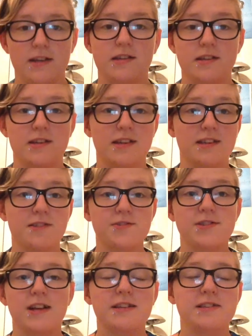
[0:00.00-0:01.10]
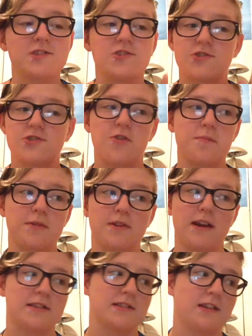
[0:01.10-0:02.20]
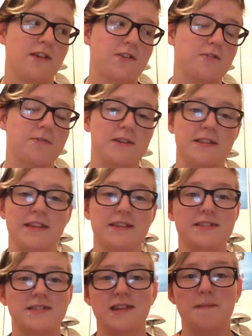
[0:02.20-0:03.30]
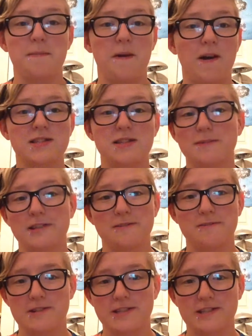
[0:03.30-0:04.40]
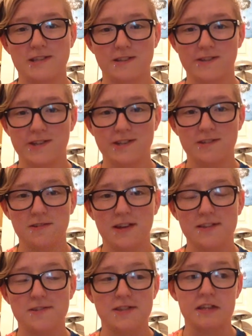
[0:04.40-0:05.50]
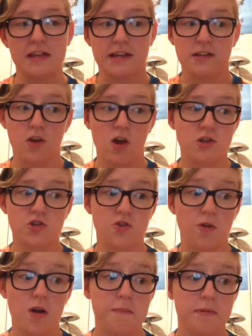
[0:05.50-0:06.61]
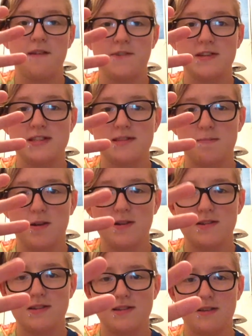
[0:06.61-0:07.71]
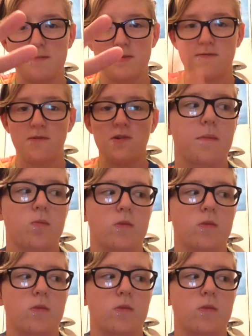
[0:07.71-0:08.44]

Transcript: and in those classes, just don't procrastinate on your work. That is possibly the worst thing you could do, other than, like, not show up. Advice part number 4.